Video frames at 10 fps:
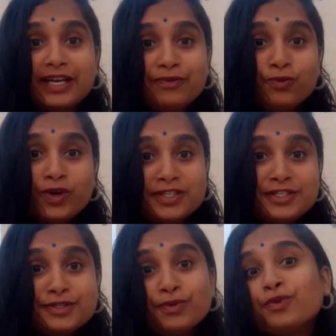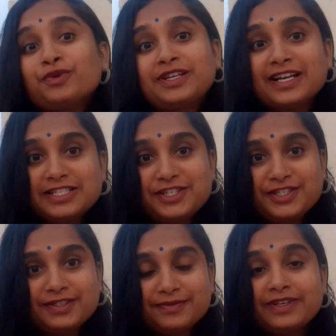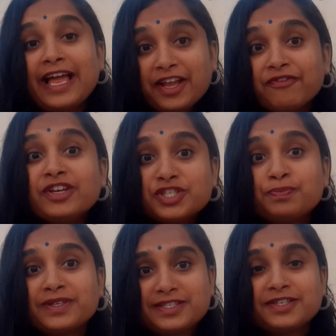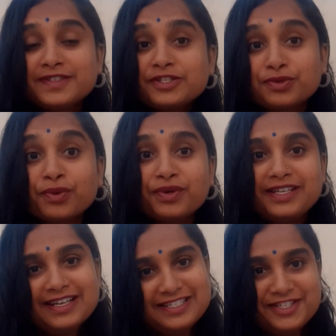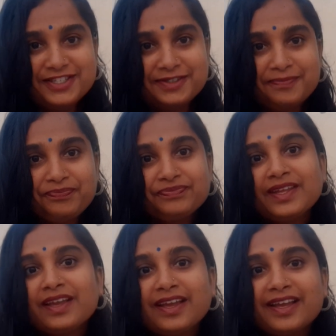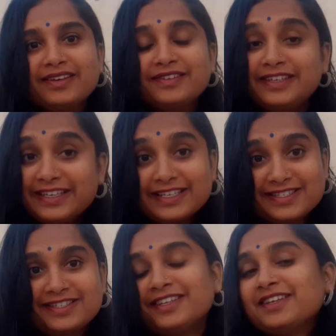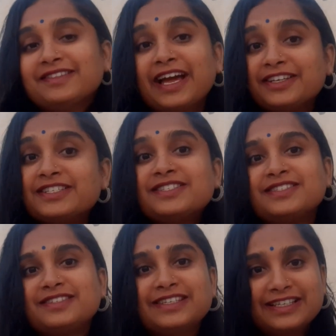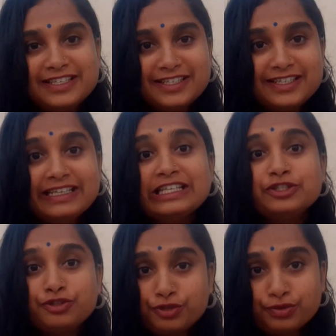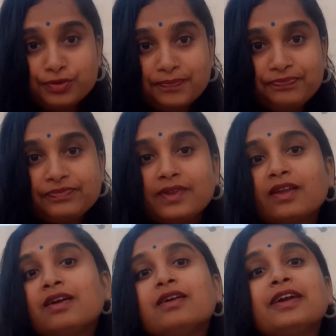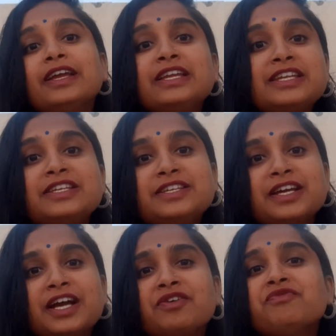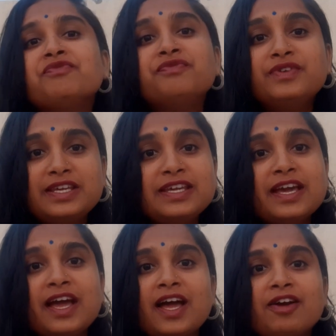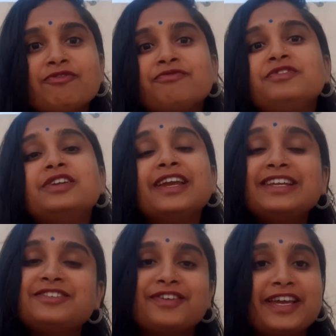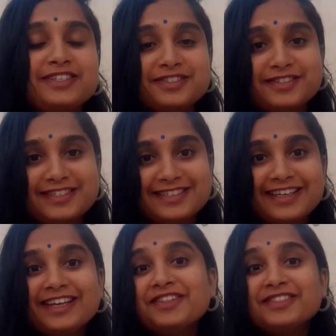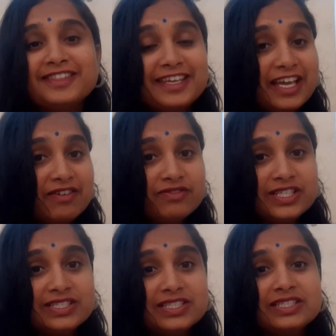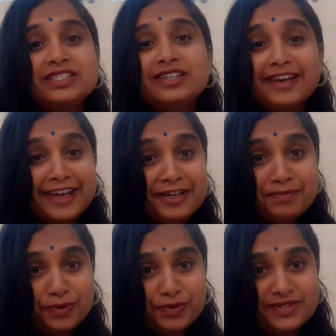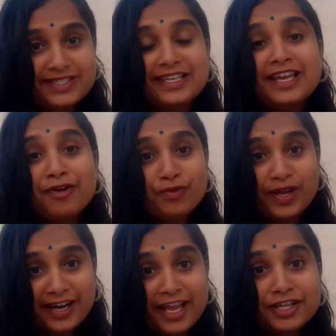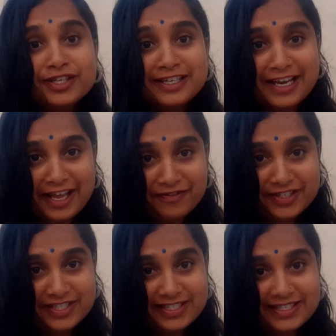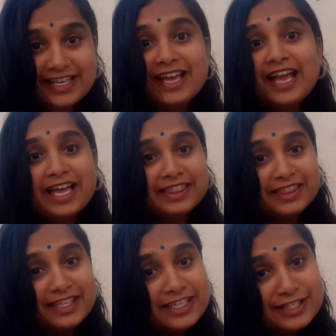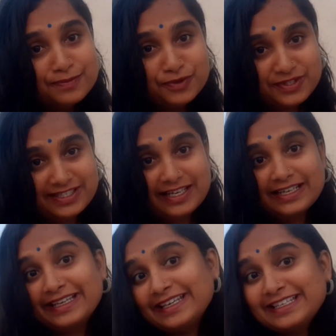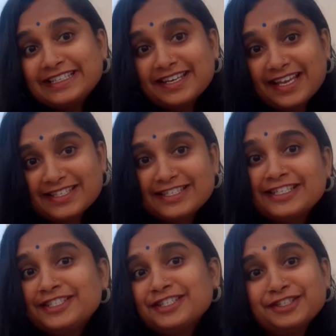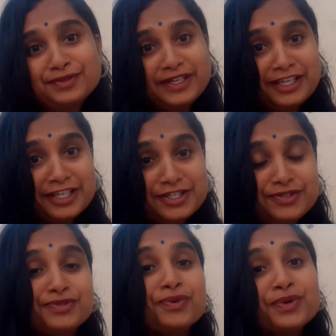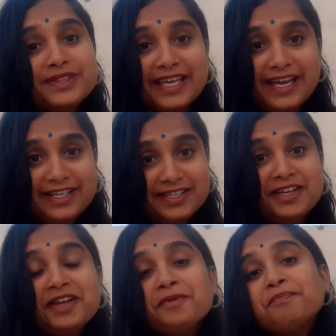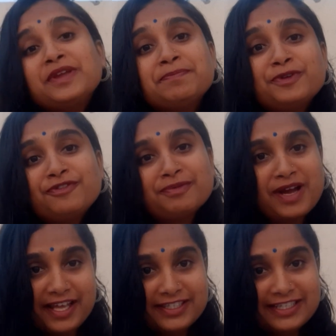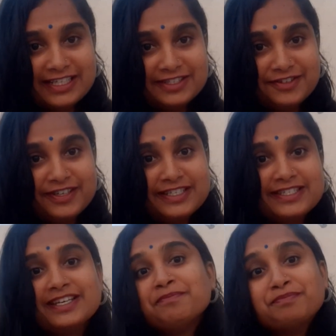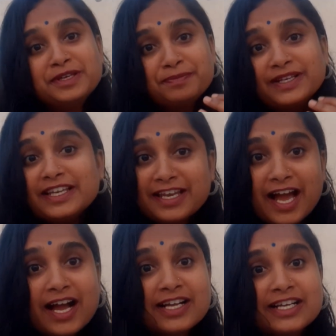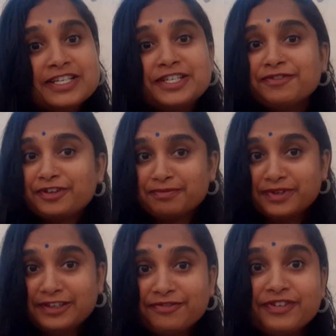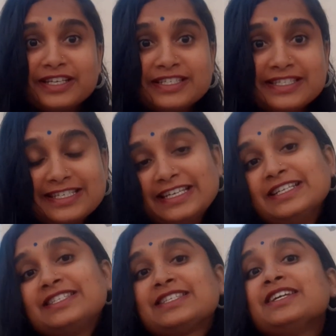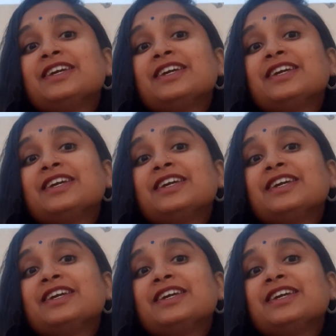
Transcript: one's own culture. Language preserves its own culture. And yes, that is really true. In India, we have great writers. They have written great books in our vernacular languages, and these books are getting translated into English so that people from other countries, people in our country from different states